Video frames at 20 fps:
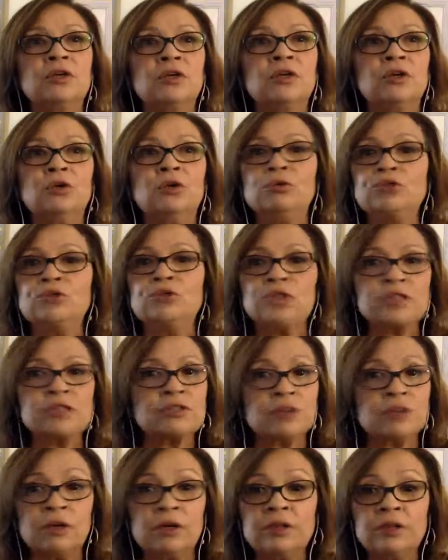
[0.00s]
who just
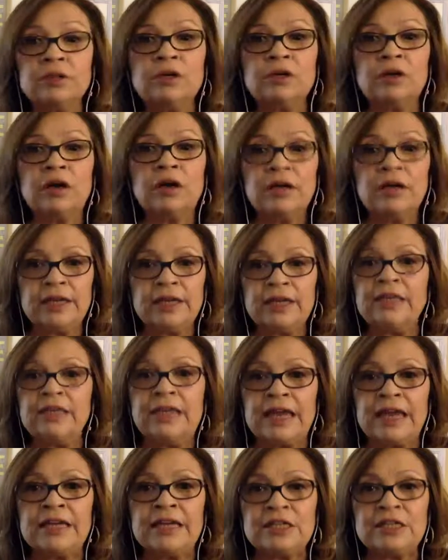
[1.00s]
aren't in
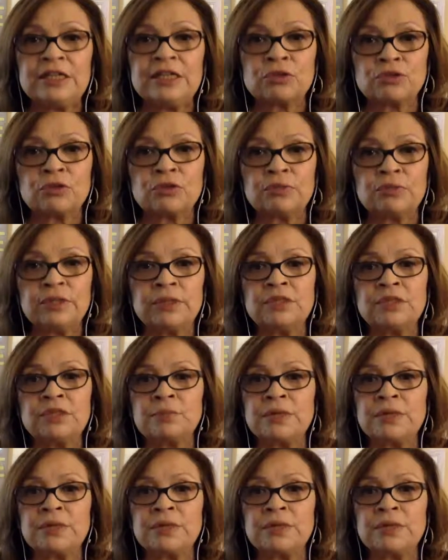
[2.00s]
any social media space